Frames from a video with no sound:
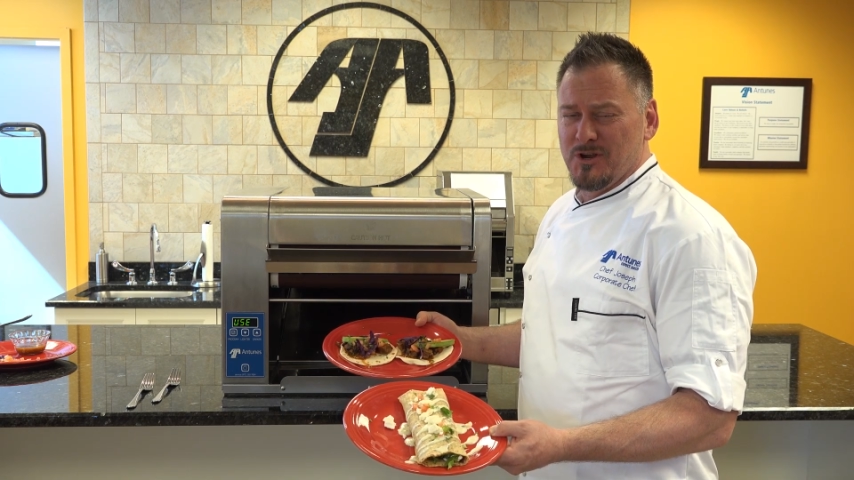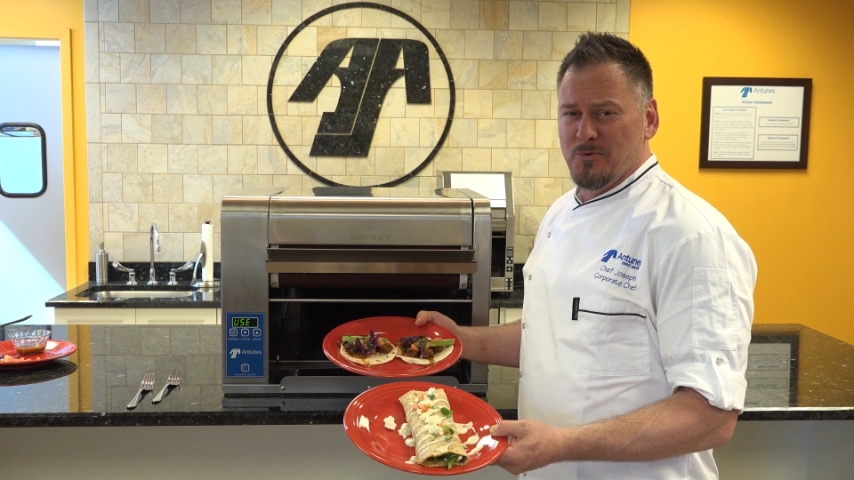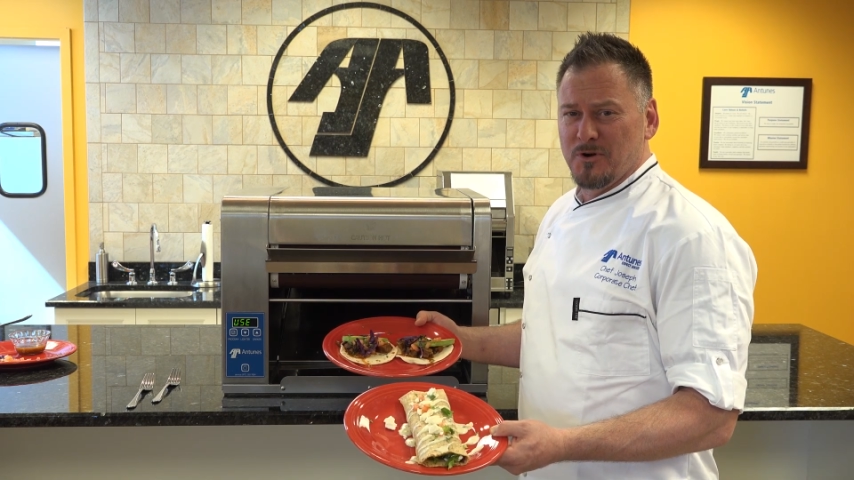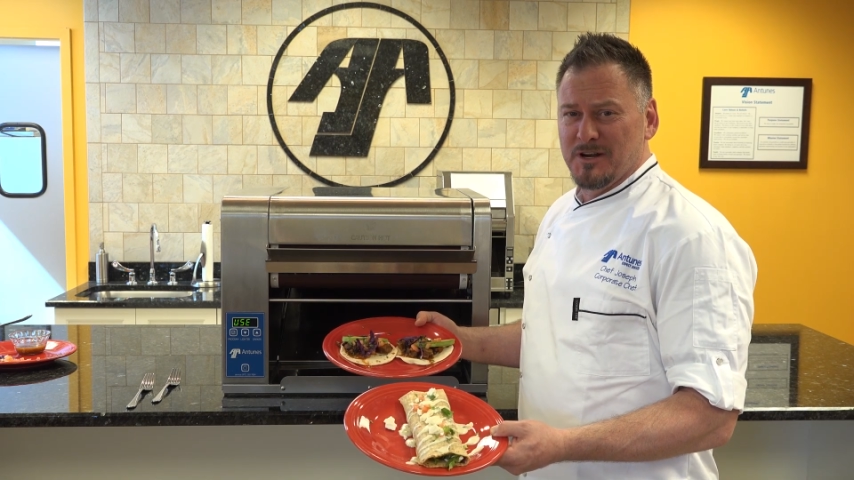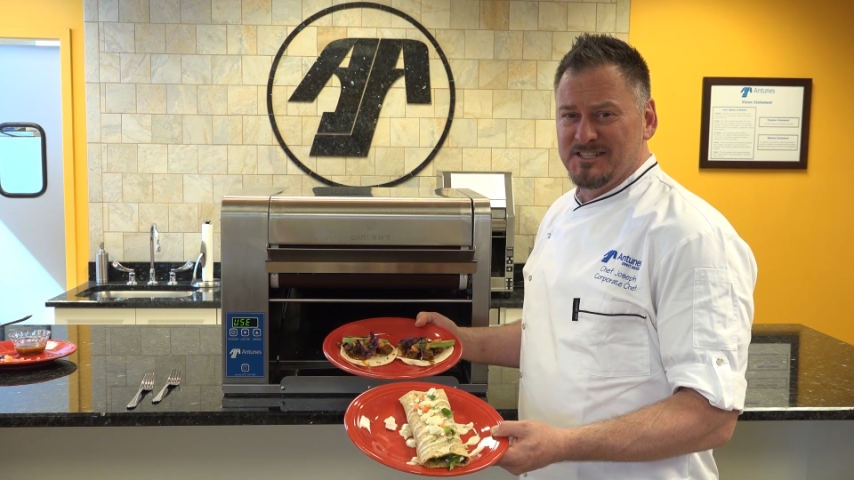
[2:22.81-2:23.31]

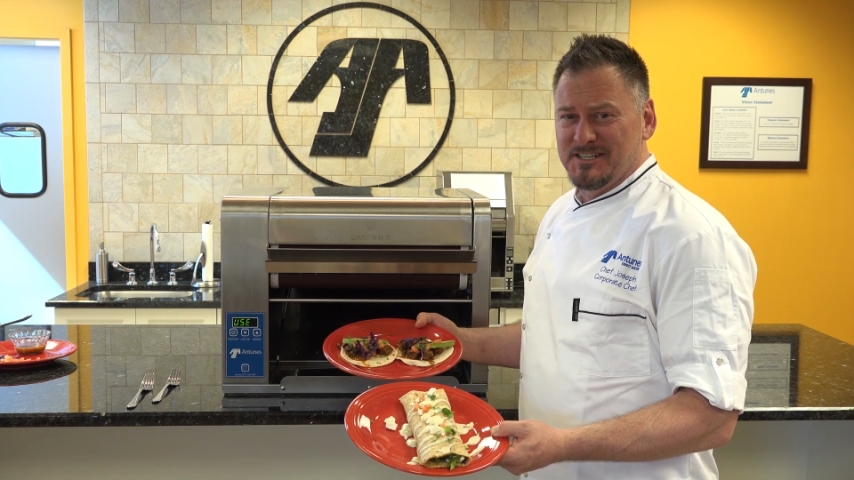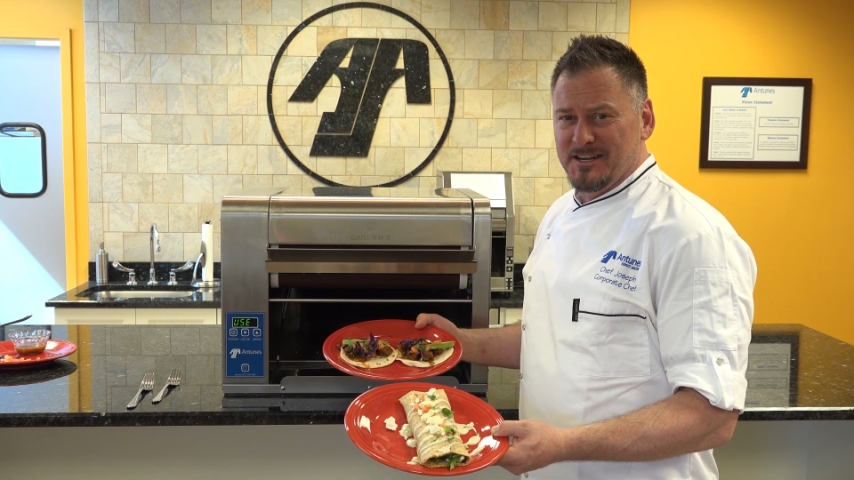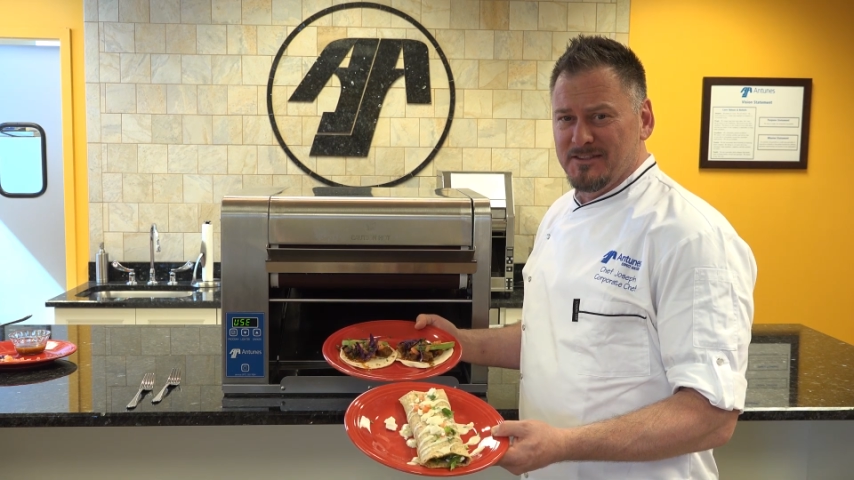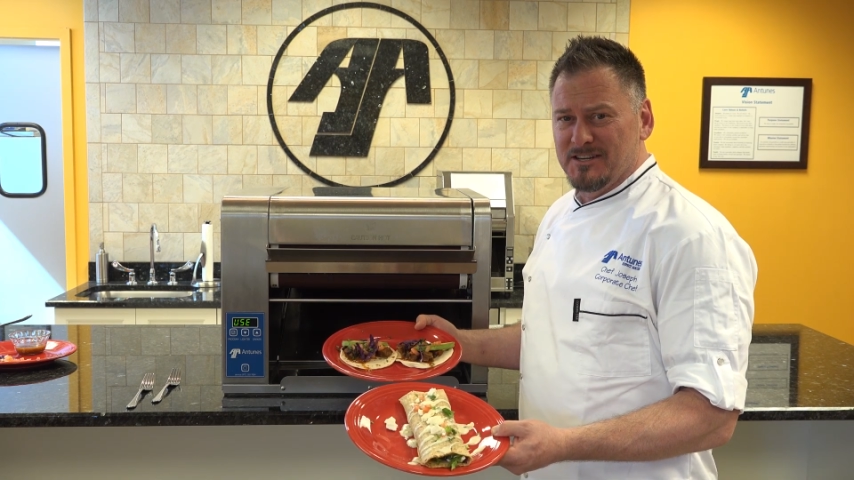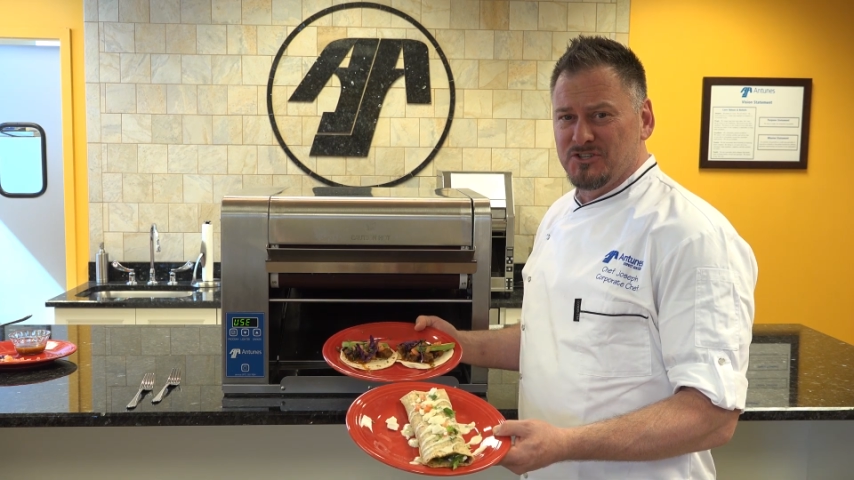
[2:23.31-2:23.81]
We're gonna see
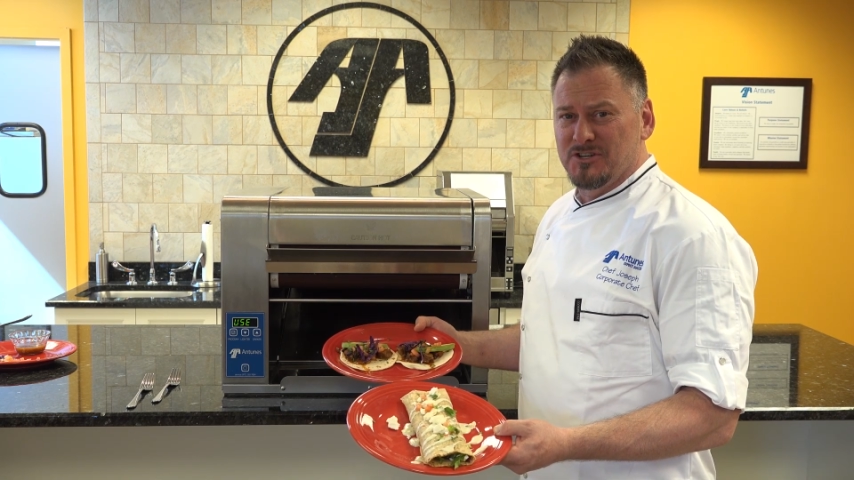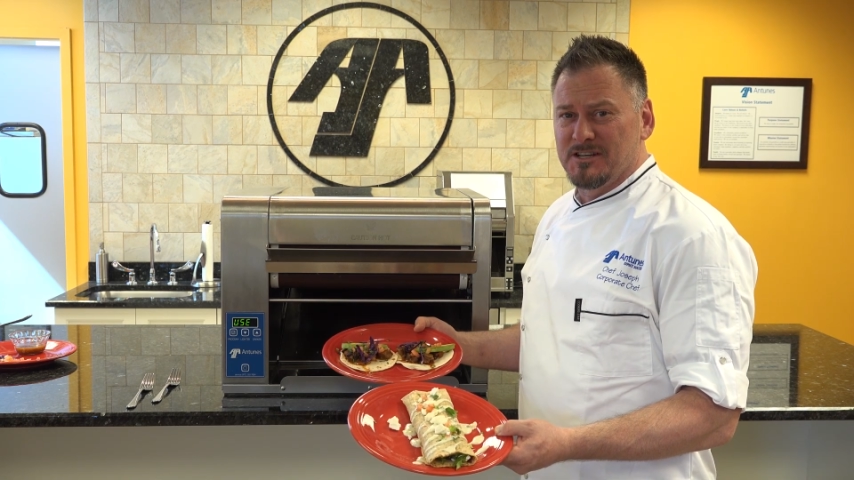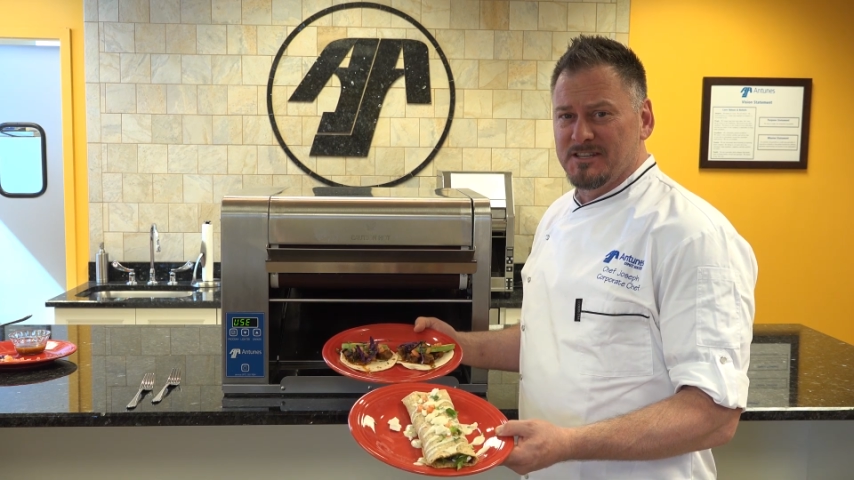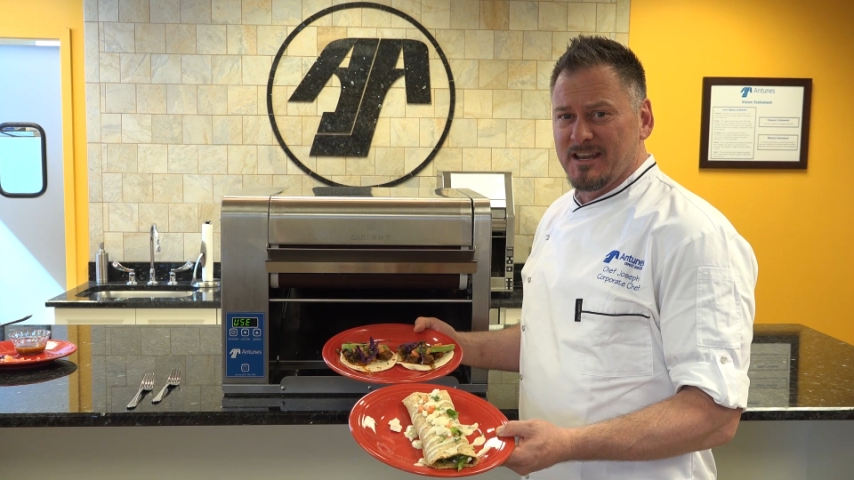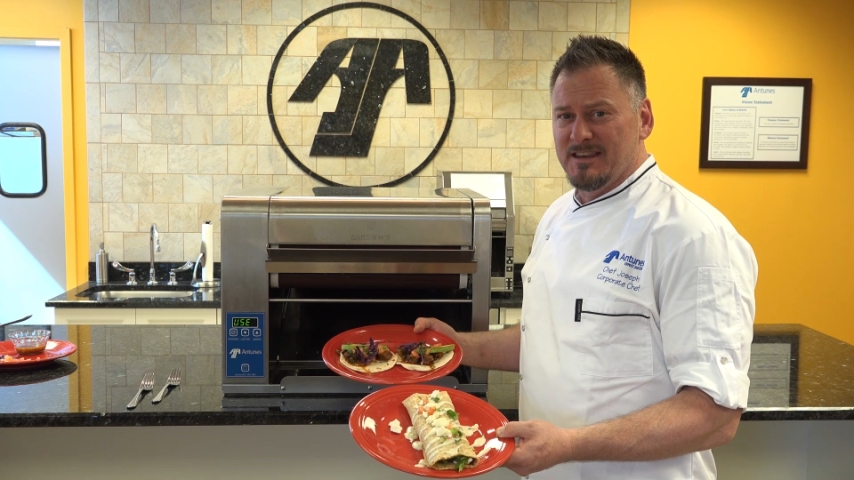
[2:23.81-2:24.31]
you this year
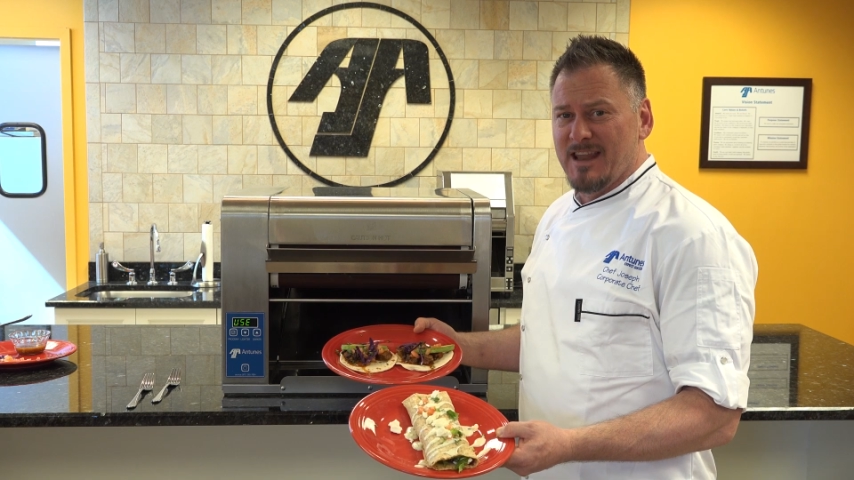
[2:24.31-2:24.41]
at the